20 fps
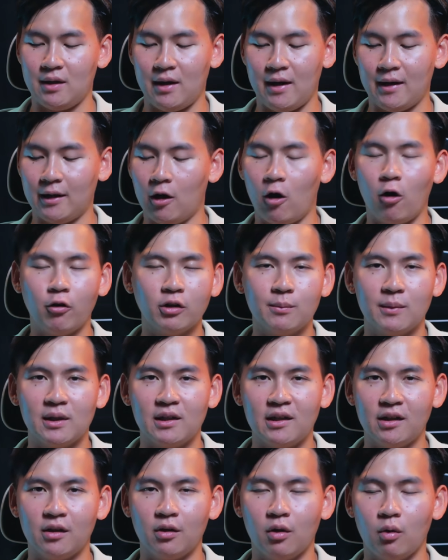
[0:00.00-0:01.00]
and
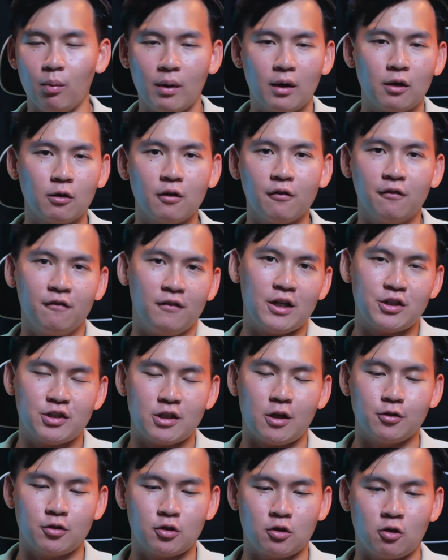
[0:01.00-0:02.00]
ultimately whether the fleshed
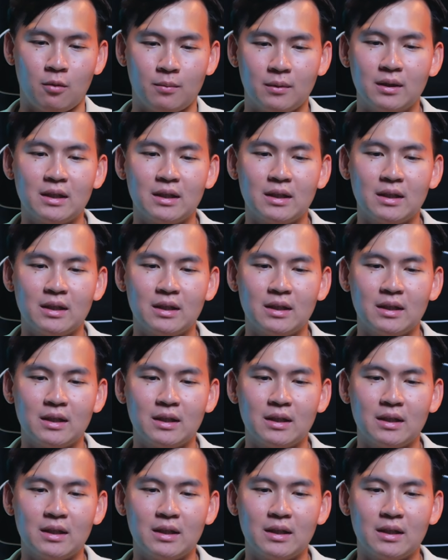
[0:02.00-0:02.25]
out script